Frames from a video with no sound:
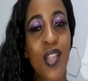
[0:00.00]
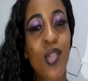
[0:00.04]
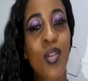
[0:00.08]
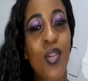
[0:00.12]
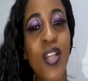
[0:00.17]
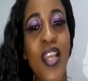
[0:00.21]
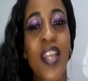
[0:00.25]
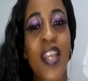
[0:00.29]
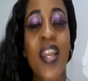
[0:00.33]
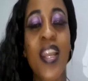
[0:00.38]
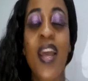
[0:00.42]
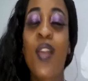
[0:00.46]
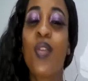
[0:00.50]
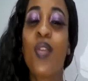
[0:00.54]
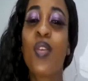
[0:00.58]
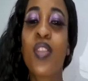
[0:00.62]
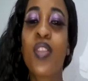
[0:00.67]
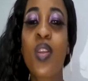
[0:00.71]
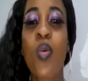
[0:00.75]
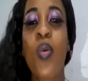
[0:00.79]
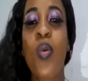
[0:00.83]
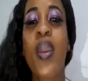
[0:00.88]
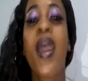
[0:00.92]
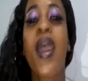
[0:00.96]
to learn along
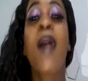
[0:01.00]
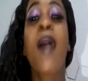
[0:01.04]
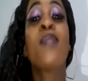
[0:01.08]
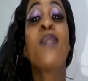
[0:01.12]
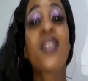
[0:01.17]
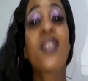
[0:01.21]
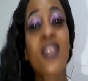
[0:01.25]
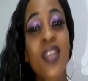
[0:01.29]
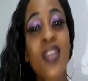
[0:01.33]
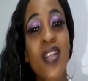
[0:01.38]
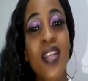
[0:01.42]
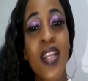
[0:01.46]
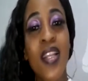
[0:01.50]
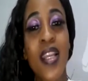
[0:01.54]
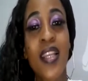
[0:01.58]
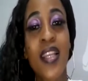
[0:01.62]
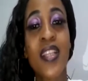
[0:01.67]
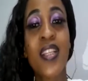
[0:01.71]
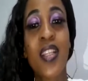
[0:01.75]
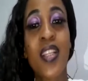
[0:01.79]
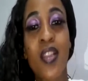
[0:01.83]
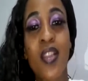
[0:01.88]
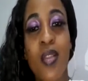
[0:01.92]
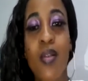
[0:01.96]
the way. I'm still
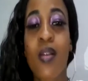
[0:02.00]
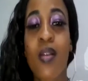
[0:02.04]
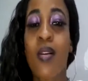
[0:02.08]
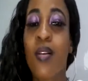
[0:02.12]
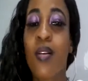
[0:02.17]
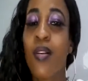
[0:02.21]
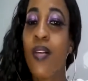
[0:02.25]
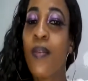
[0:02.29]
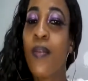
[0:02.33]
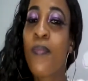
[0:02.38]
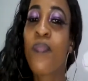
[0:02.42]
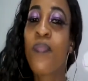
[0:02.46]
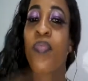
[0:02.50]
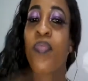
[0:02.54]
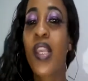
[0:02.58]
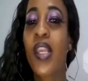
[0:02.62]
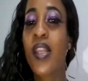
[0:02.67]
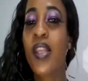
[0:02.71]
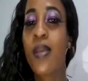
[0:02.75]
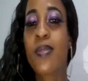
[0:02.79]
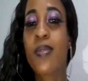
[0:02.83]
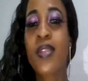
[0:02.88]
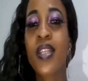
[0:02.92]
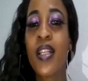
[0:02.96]
learning though,
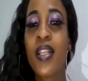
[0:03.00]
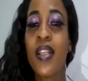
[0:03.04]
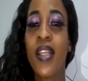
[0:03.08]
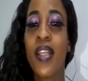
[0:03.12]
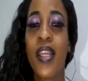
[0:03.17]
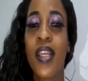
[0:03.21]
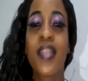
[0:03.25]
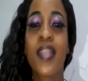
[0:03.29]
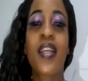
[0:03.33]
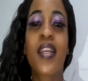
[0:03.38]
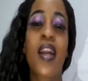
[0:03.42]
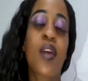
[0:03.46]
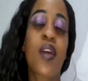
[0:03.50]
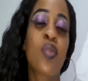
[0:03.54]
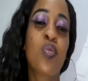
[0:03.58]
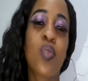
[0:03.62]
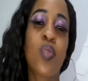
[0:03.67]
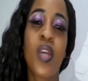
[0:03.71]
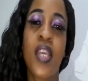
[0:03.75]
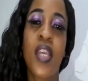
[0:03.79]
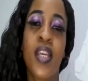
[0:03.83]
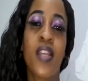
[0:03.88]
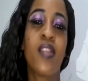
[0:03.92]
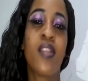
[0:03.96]
and I'm still learning how
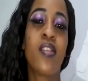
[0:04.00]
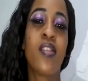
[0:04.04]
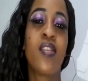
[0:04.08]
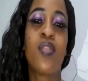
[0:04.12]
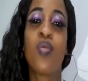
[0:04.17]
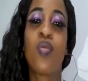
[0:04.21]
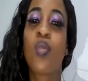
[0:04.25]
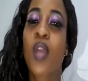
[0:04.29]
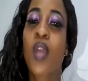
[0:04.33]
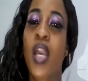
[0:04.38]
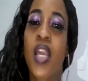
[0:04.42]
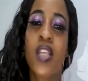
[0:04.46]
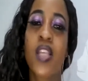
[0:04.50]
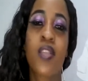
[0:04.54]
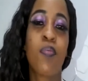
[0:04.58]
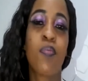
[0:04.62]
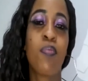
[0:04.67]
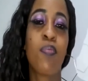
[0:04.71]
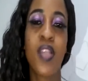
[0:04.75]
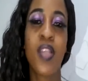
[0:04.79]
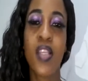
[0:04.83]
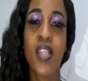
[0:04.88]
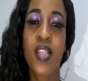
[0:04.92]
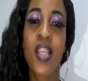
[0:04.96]
to edit. You guys,
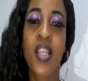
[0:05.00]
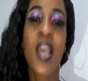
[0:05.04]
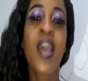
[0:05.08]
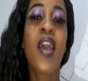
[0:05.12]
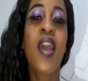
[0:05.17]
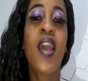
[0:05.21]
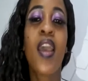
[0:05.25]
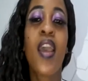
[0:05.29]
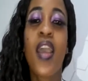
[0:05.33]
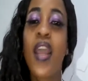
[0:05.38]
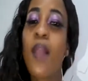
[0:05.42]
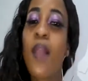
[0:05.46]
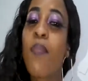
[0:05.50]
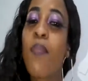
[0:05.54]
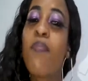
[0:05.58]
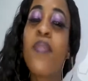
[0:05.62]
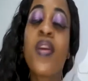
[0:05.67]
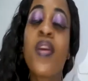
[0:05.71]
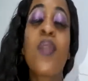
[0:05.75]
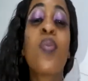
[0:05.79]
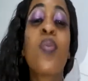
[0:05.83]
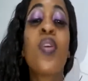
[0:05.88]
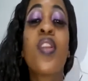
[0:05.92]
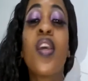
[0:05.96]
please help
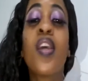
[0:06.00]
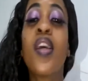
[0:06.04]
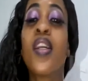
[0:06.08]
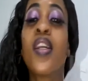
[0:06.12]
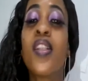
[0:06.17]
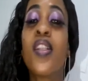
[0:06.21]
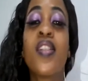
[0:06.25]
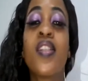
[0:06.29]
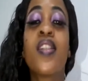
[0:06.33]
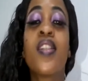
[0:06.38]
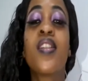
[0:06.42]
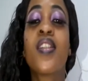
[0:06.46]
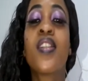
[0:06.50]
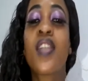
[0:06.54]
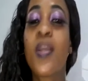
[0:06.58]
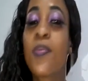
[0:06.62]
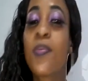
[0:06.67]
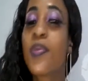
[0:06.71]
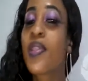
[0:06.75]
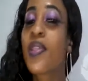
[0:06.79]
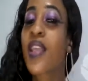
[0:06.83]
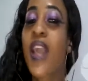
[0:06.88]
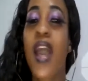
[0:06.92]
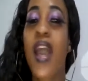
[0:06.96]
me with editing
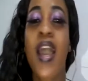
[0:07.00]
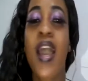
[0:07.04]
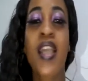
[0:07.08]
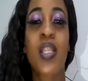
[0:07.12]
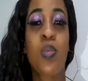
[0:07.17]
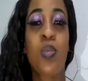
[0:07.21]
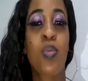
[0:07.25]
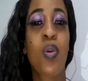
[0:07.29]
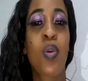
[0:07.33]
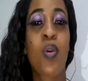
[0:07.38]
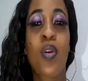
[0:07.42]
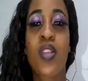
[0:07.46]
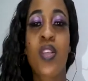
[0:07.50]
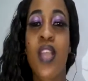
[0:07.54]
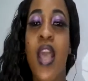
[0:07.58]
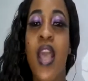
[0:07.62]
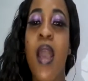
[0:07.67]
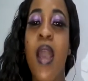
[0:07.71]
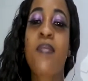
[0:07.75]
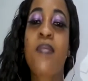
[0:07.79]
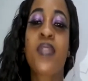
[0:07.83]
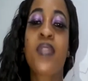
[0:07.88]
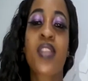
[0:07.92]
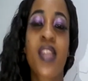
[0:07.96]
tips, guys, because
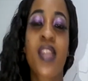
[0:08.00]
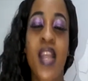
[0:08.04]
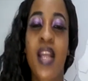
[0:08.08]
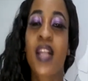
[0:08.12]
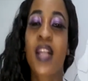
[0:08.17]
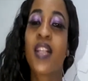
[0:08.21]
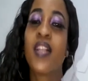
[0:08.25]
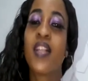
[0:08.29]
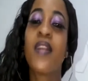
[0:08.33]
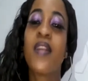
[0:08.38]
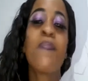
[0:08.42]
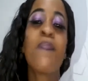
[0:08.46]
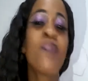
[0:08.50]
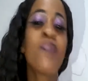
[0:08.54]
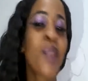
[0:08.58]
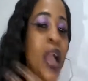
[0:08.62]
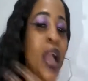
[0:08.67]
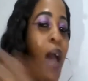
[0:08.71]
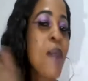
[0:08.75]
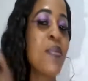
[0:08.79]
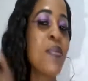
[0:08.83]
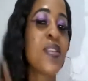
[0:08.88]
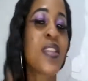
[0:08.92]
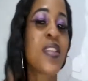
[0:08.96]
I'm struggling.
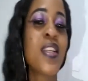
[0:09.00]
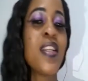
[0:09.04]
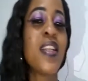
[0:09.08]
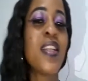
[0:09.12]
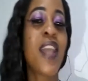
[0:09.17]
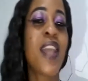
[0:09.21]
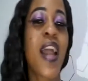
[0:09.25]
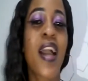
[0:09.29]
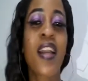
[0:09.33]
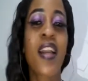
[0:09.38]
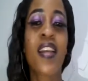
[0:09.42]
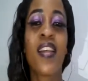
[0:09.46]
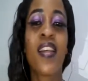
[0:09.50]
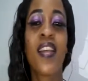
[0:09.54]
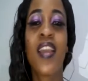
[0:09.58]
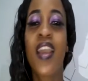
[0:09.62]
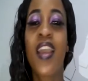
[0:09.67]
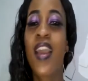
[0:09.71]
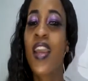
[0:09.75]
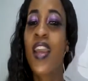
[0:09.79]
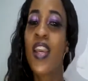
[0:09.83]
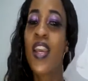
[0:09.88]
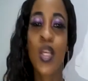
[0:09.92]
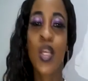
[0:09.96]
I'm still young
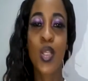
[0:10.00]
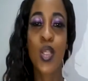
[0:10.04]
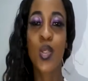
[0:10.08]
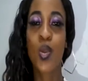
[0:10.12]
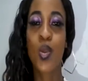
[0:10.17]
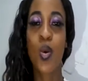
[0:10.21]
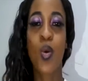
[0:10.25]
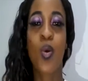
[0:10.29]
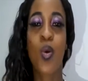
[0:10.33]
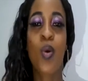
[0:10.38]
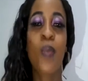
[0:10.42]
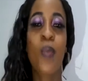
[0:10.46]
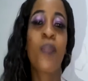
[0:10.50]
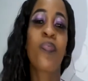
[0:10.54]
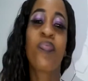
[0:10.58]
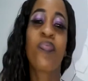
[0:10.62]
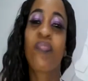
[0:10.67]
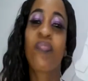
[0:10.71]
here, so